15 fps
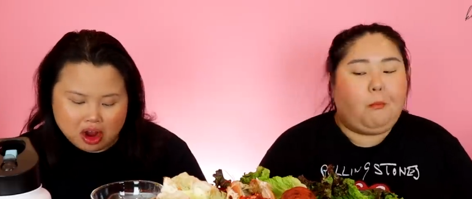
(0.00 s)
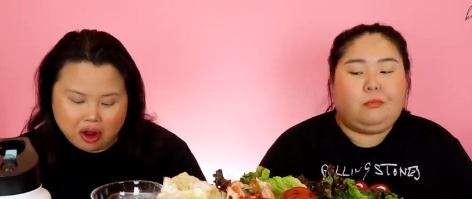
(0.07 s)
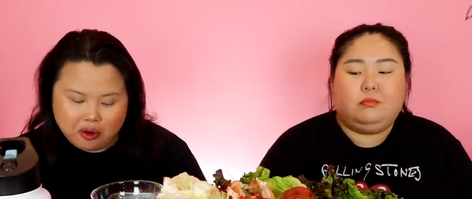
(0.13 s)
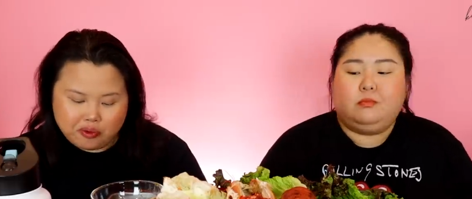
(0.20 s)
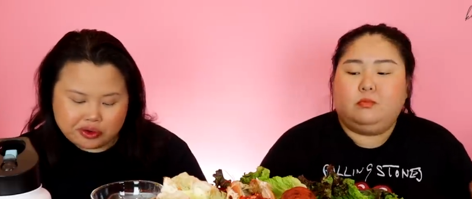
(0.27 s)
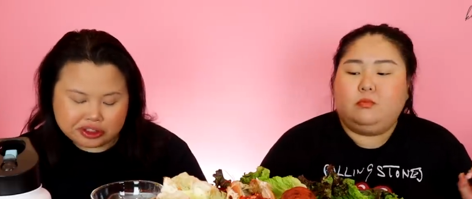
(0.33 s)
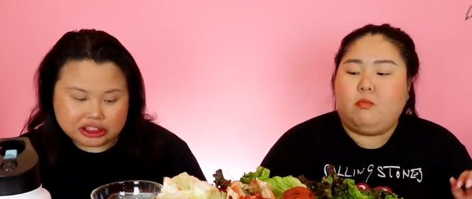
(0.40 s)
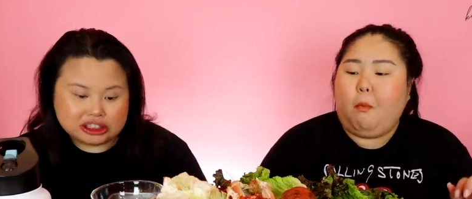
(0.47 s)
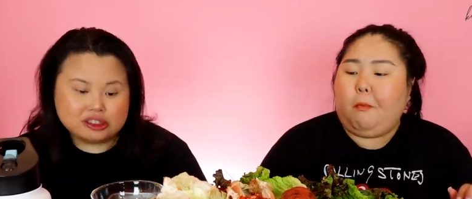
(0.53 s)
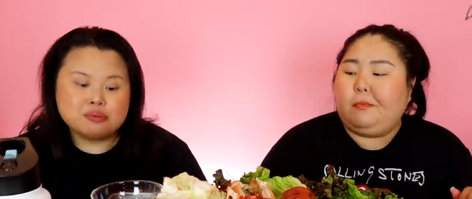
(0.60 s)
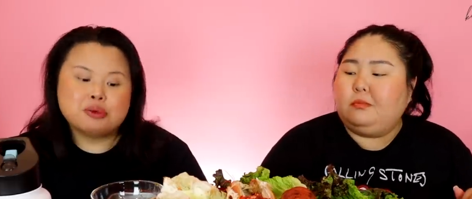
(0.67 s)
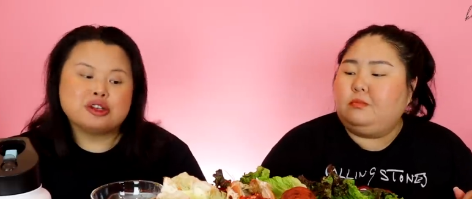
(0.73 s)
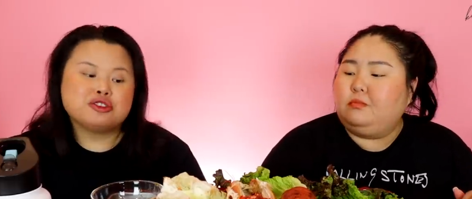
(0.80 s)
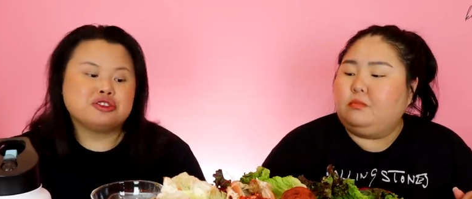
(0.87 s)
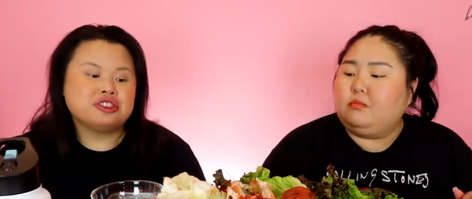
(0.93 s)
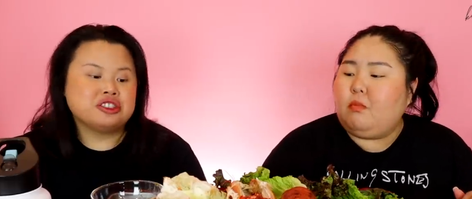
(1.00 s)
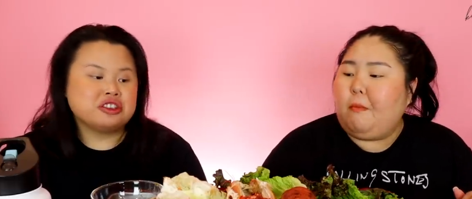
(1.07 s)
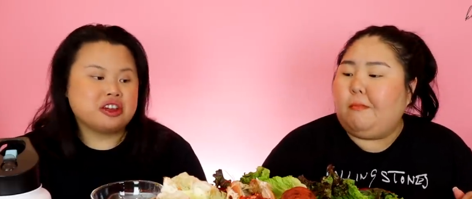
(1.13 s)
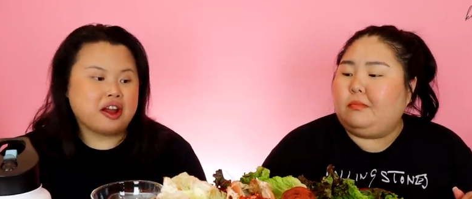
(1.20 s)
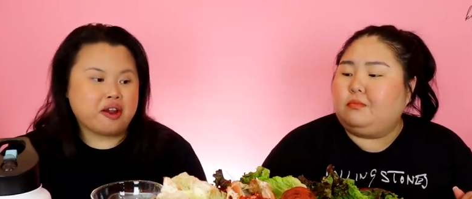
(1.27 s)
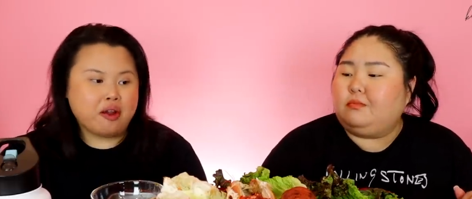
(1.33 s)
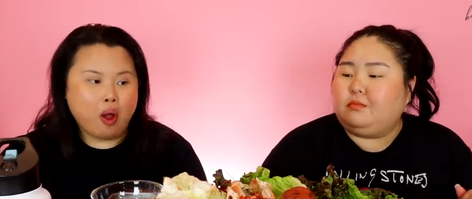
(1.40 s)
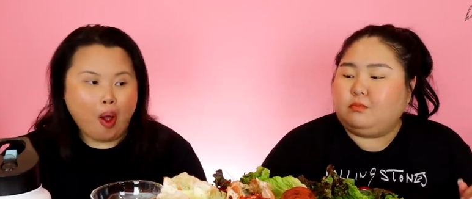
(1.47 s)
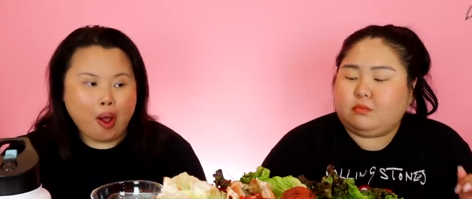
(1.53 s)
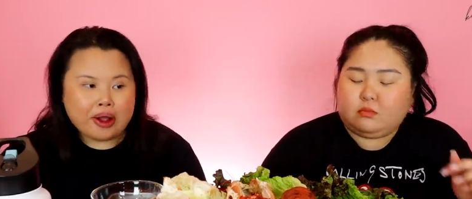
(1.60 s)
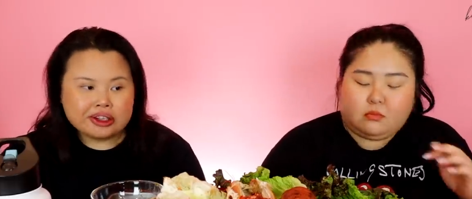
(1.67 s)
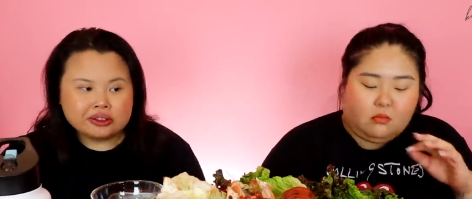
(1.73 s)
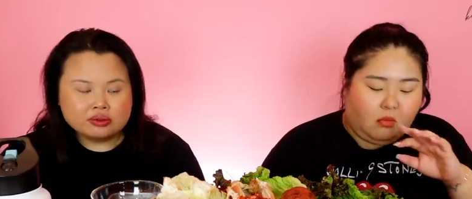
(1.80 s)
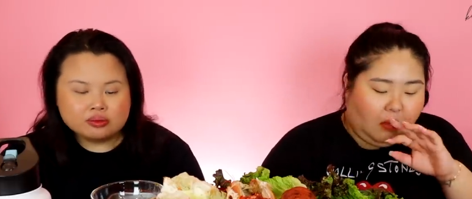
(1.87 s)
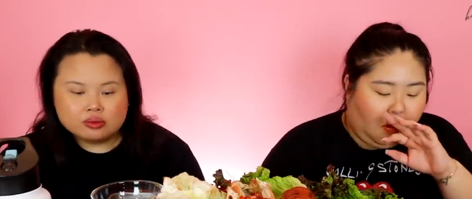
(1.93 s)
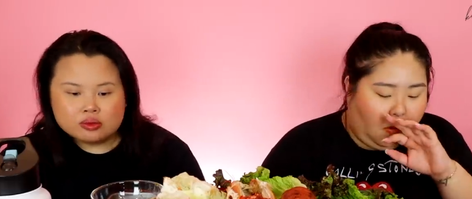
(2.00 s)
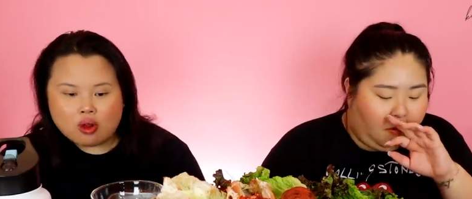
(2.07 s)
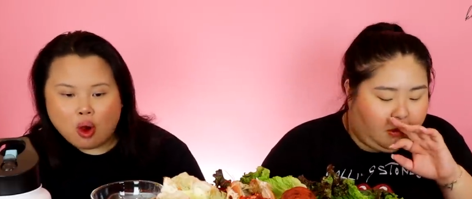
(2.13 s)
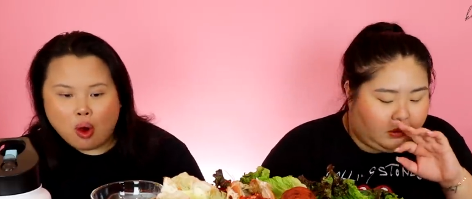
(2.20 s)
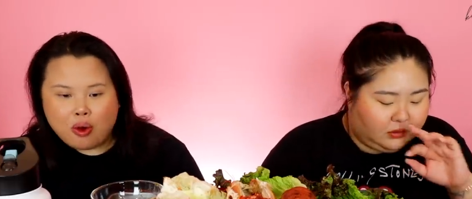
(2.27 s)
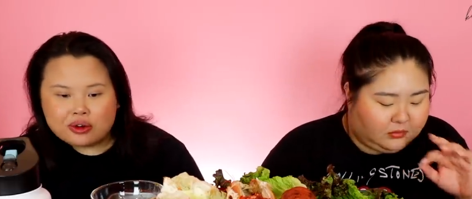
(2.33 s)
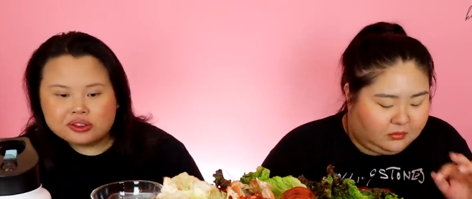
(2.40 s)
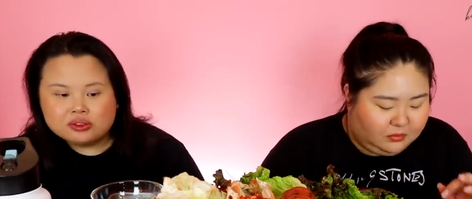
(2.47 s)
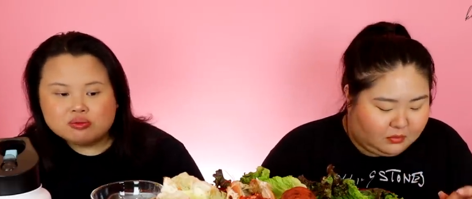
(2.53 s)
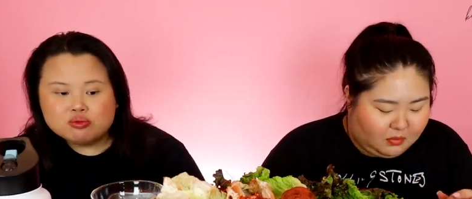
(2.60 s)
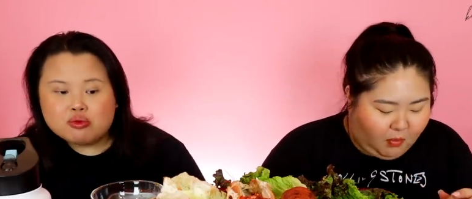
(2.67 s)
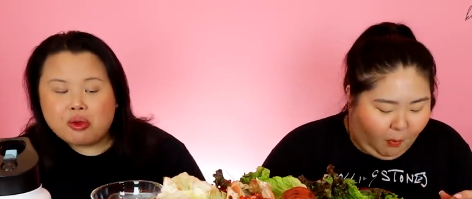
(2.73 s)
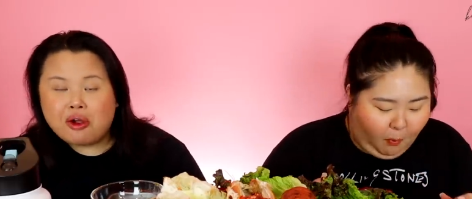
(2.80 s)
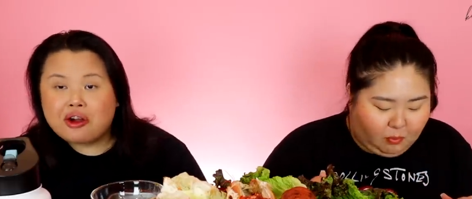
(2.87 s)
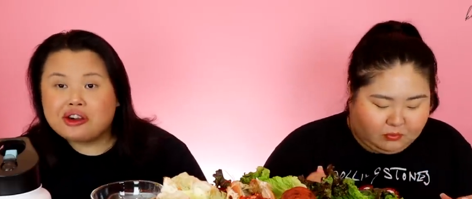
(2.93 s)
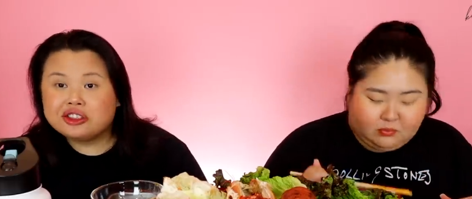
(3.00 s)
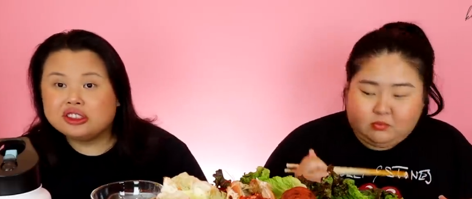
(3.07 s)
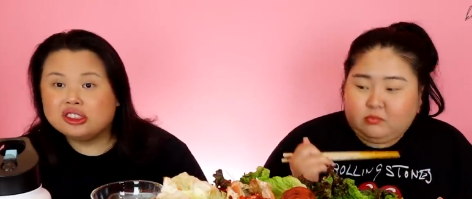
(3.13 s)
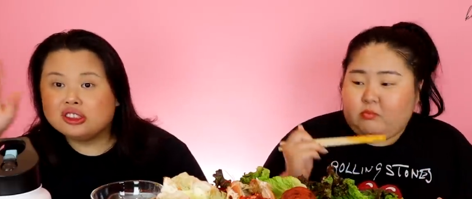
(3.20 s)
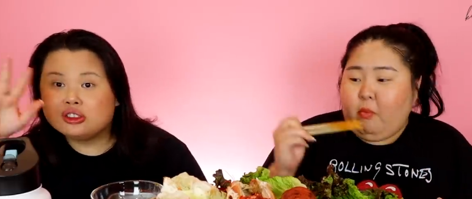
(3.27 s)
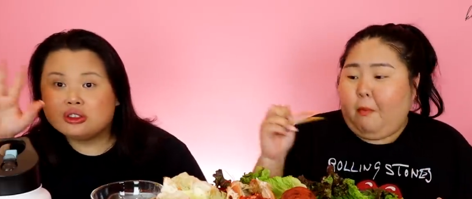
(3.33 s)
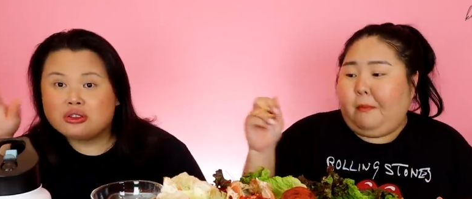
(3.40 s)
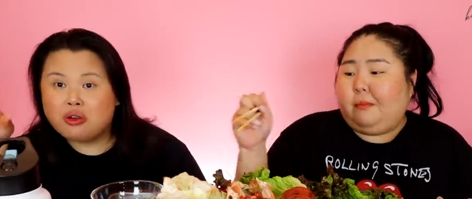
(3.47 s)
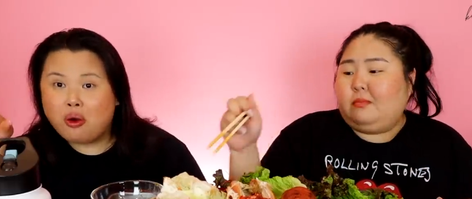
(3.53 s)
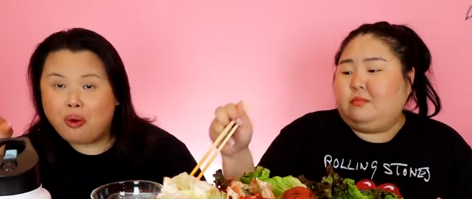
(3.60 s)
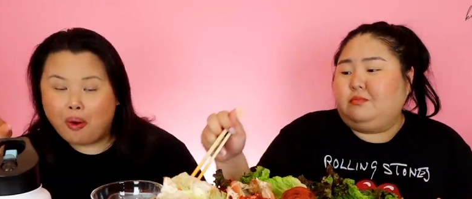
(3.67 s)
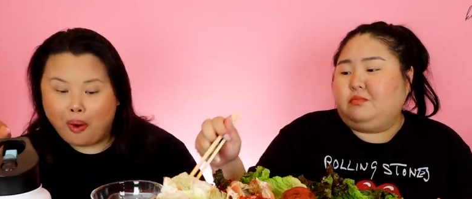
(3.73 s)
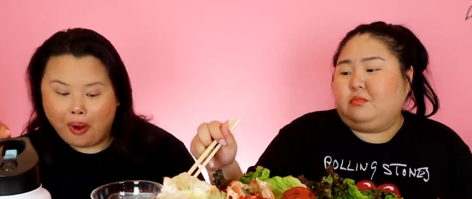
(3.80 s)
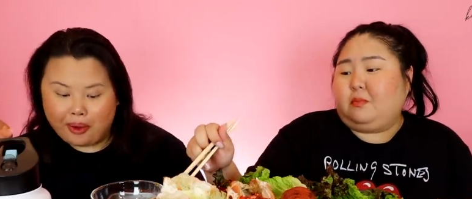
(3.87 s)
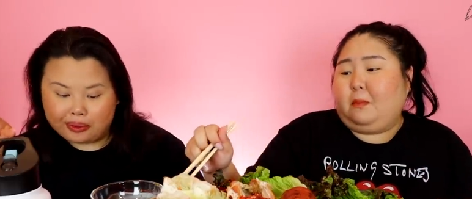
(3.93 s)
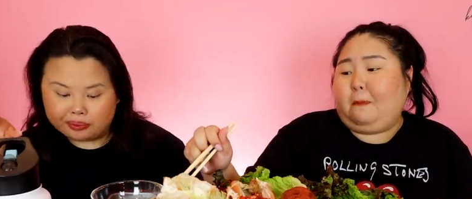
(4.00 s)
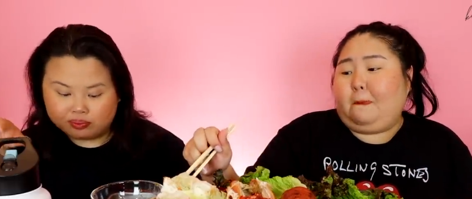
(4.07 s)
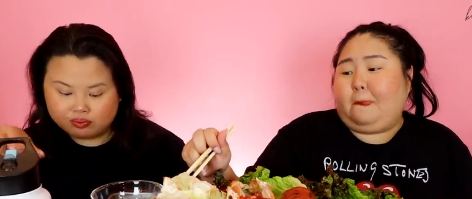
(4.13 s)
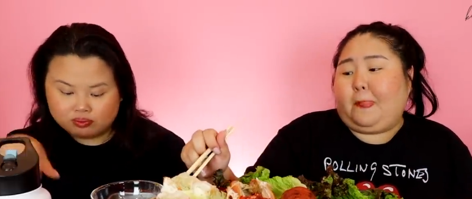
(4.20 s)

Speaker 1: I don't really have much to say because it's so good.